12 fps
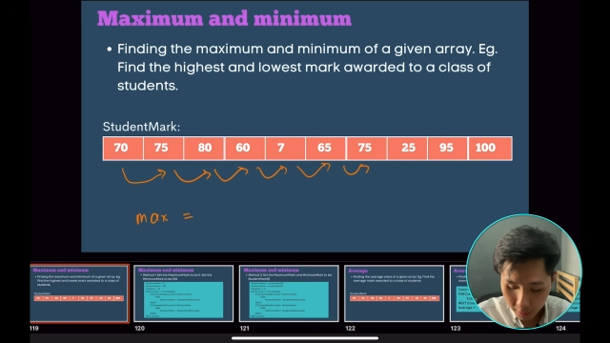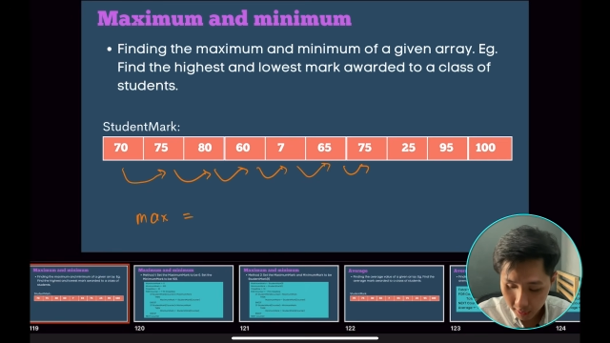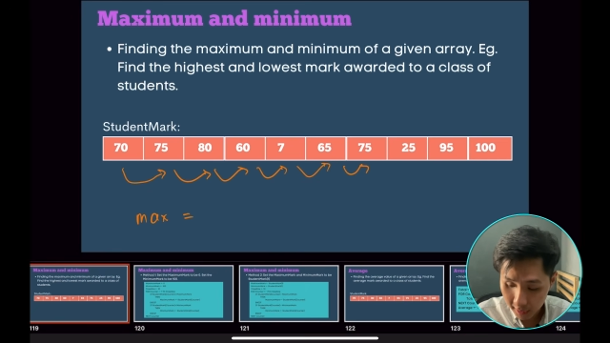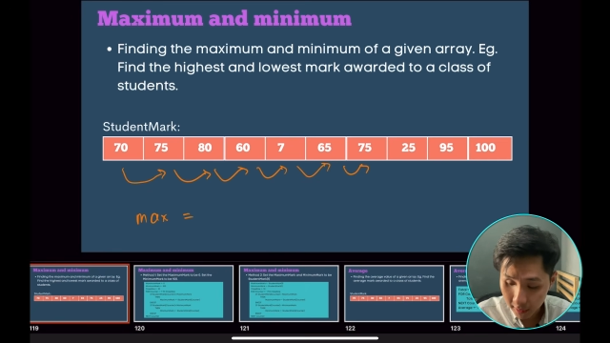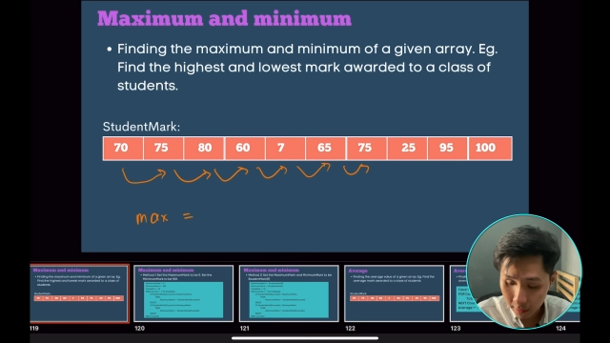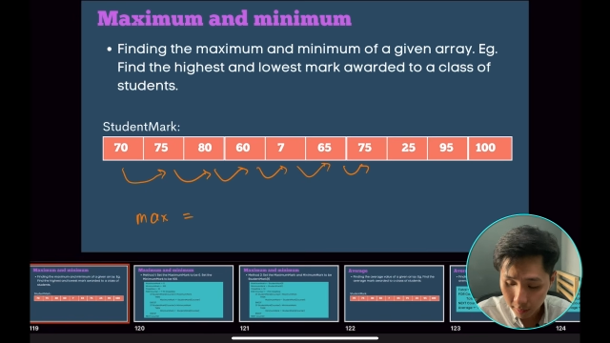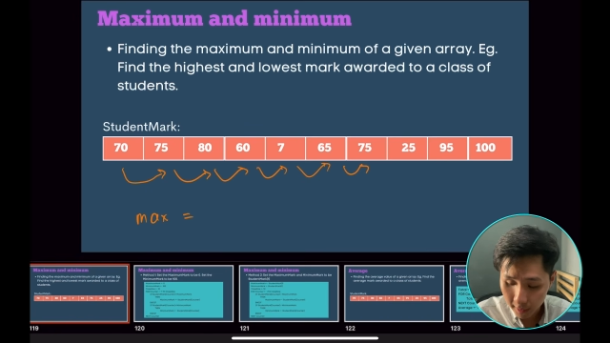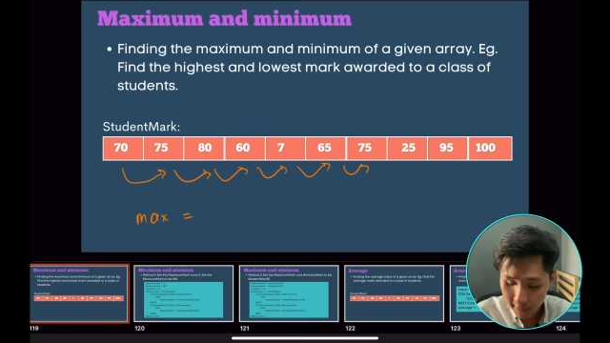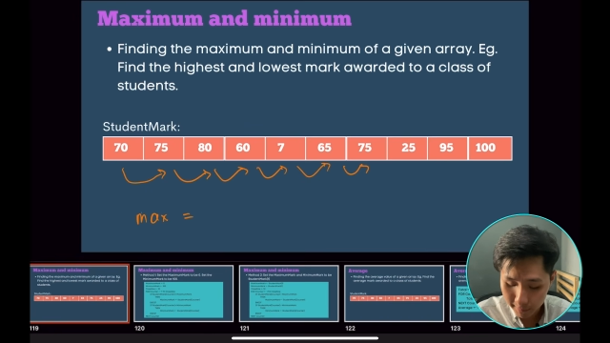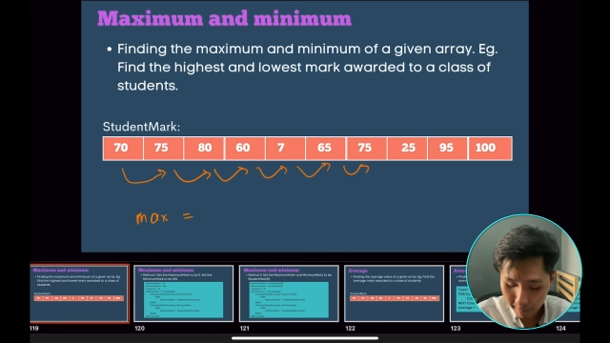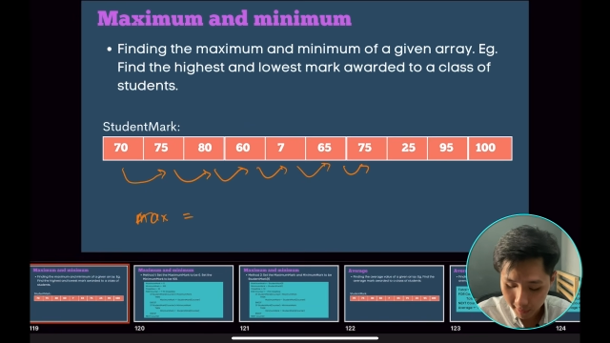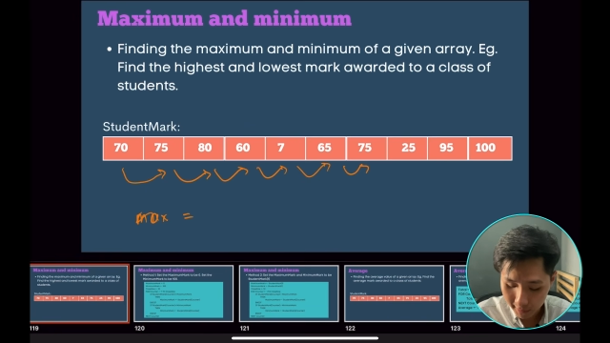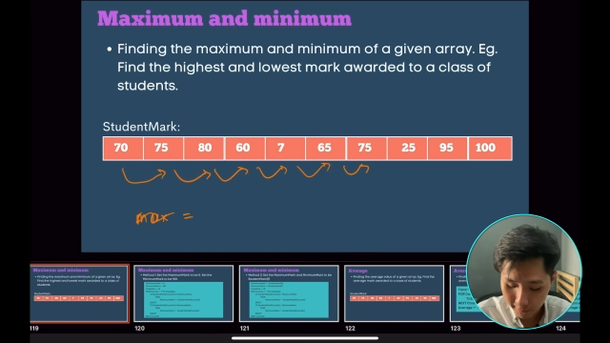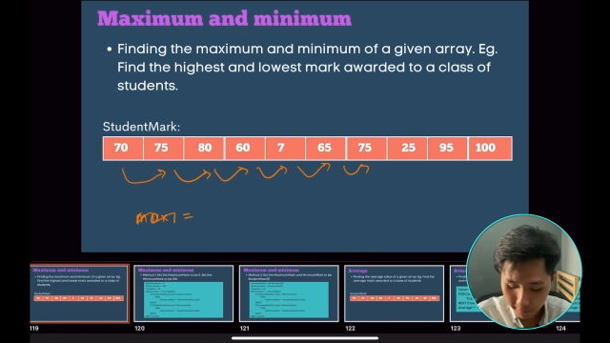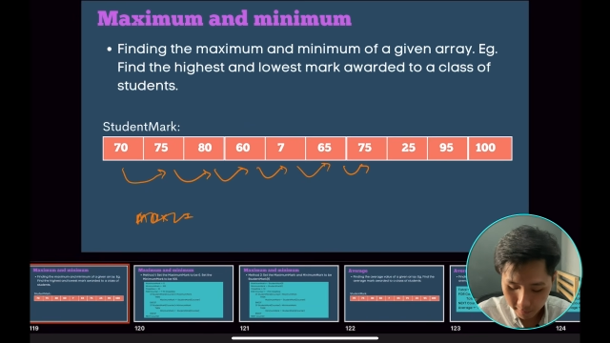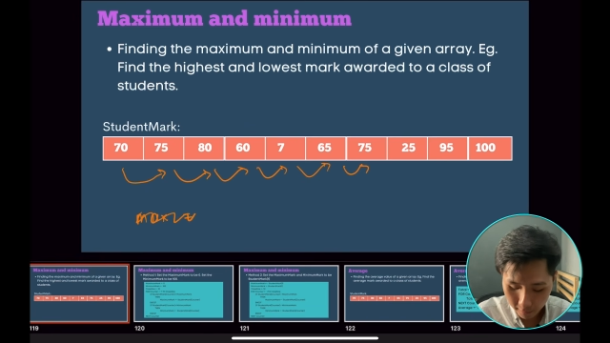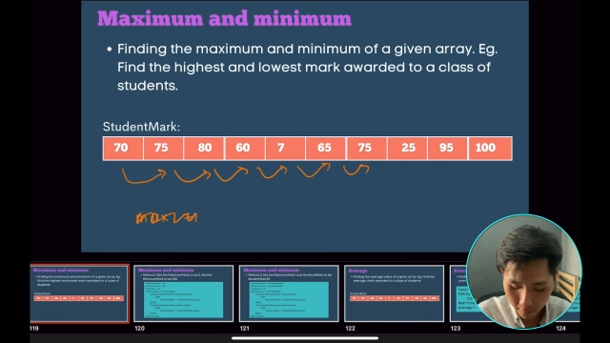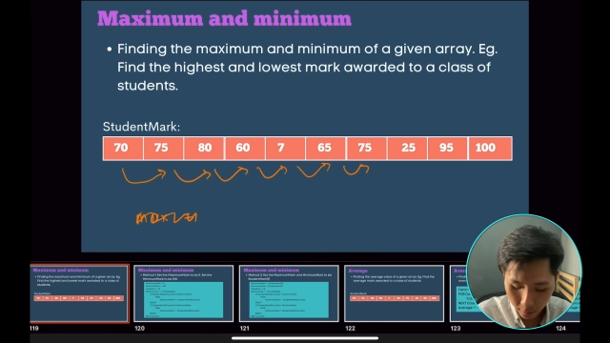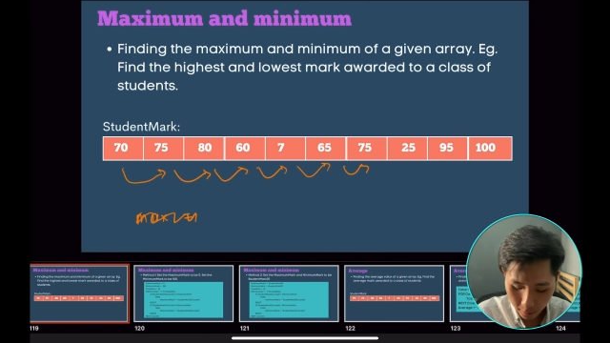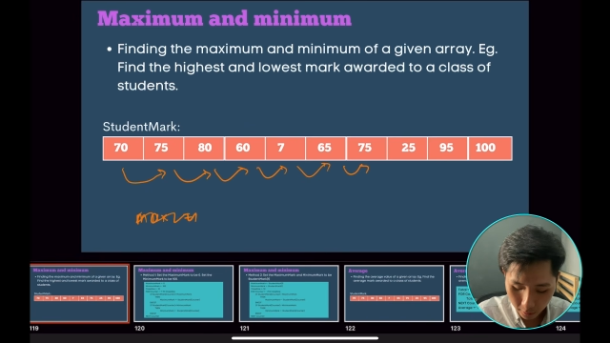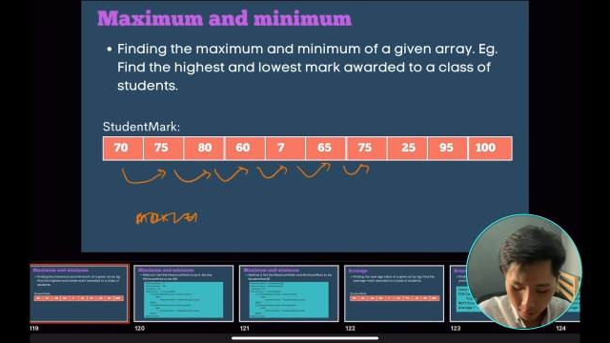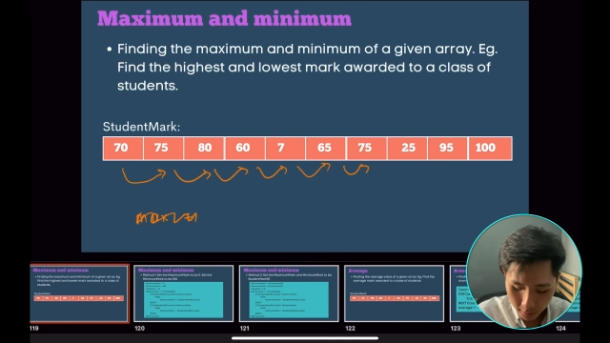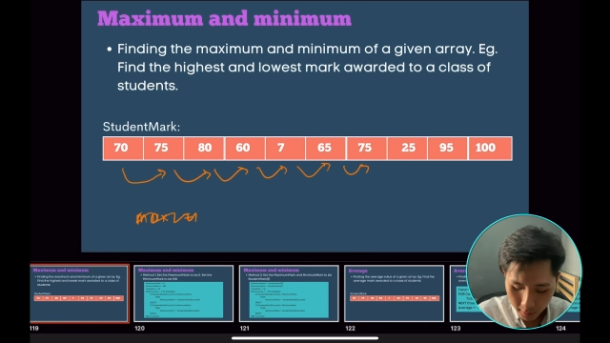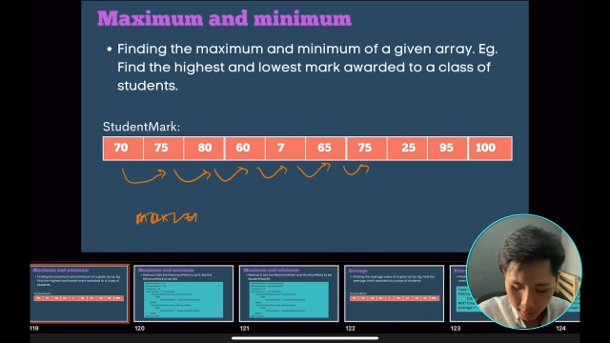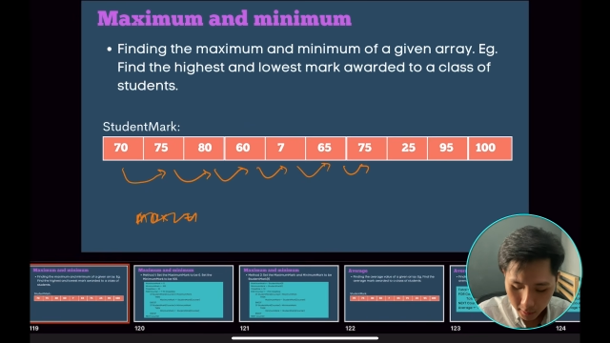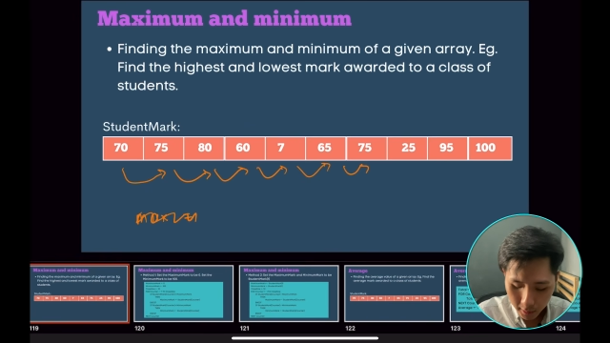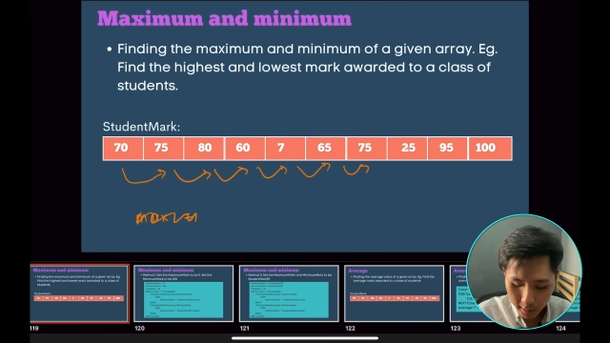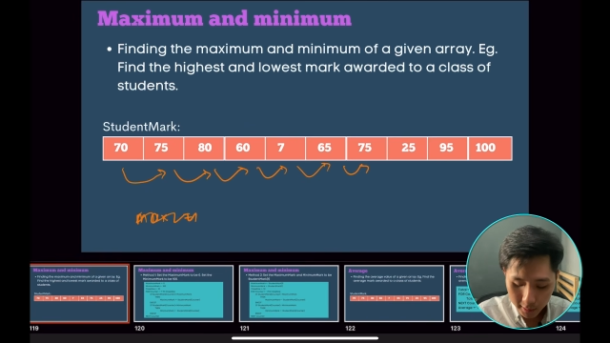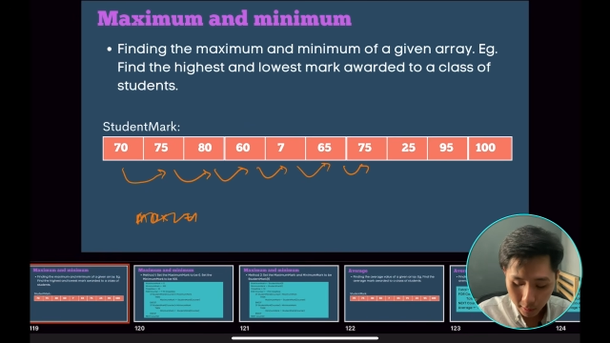into this max variable. So